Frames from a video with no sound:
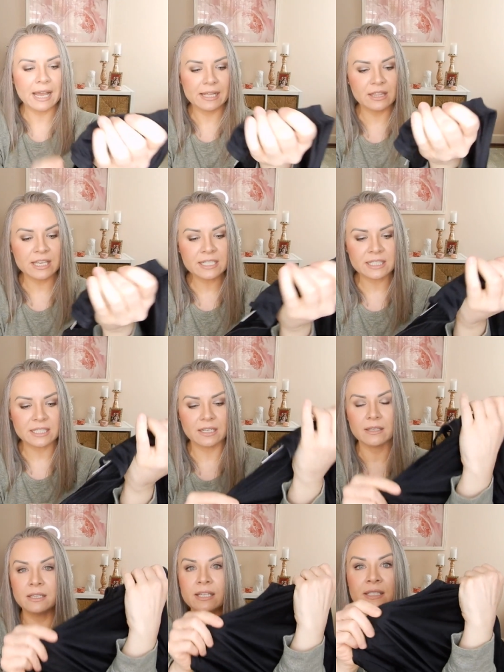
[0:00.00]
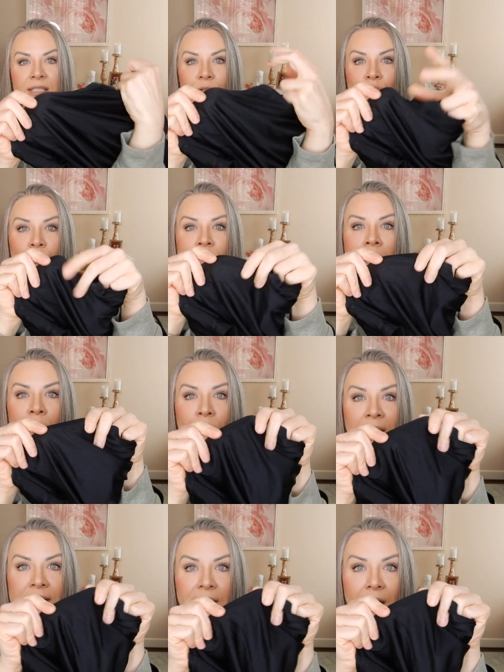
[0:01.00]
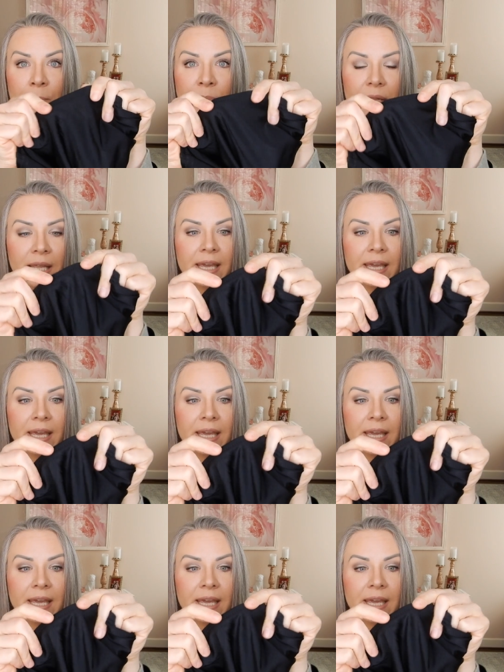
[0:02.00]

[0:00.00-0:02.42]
I this these do not ride up.